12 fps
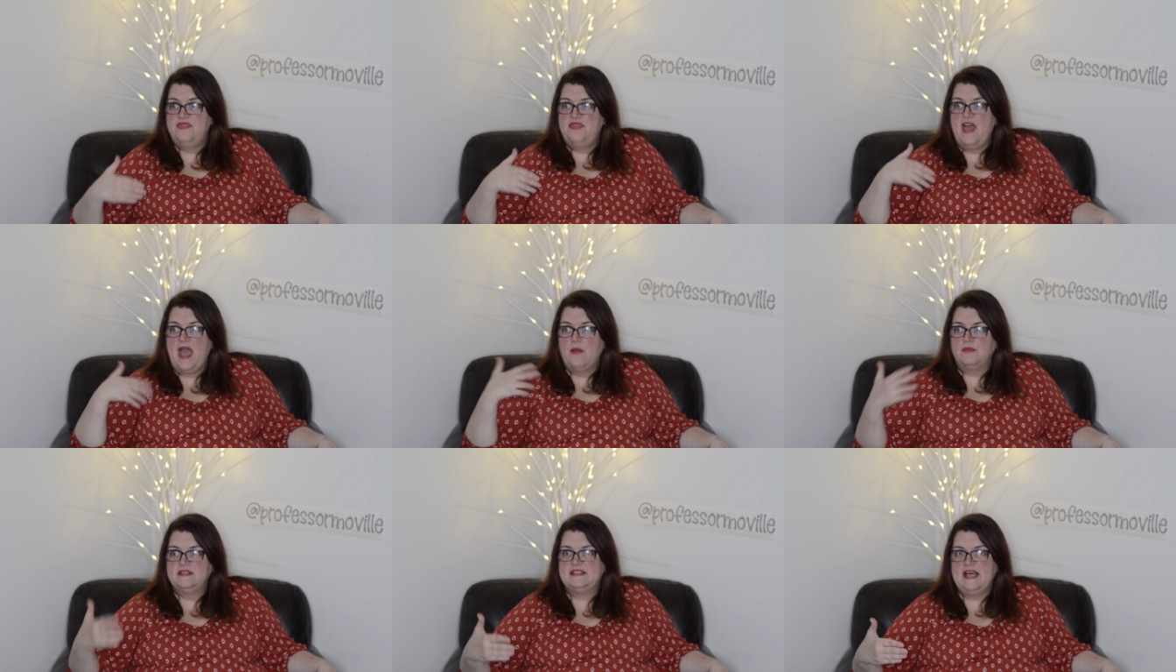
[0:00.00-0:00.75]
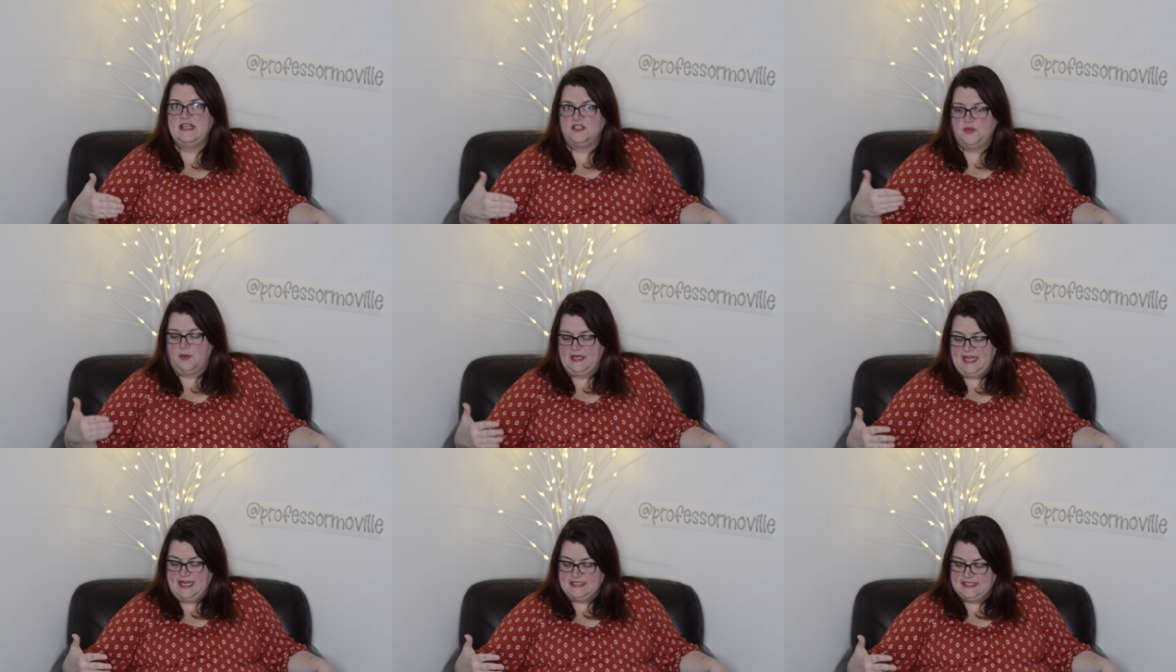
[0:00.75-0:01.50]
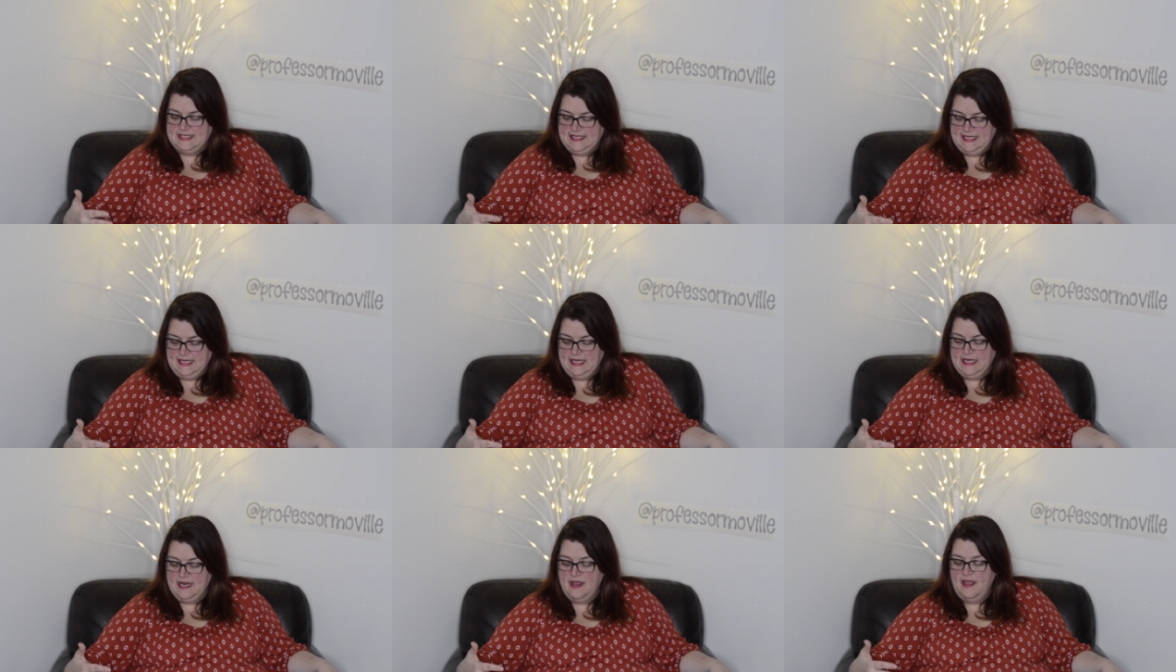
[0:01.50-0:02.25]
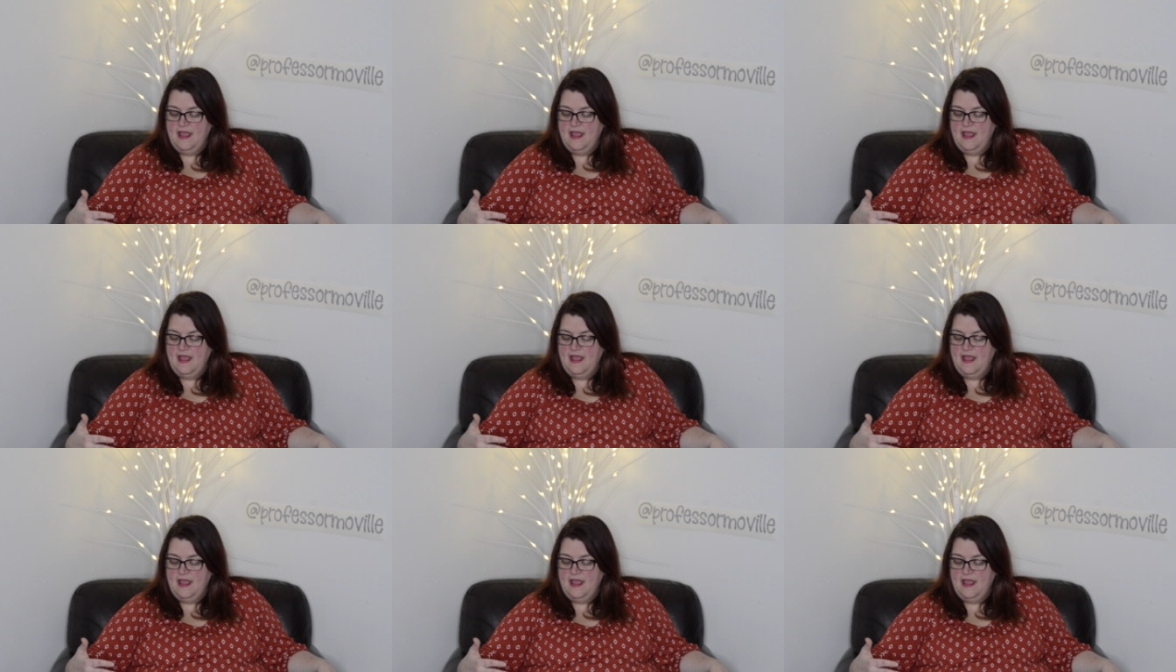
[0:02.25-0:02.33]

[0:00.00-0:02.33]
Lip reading: That was said in 2018.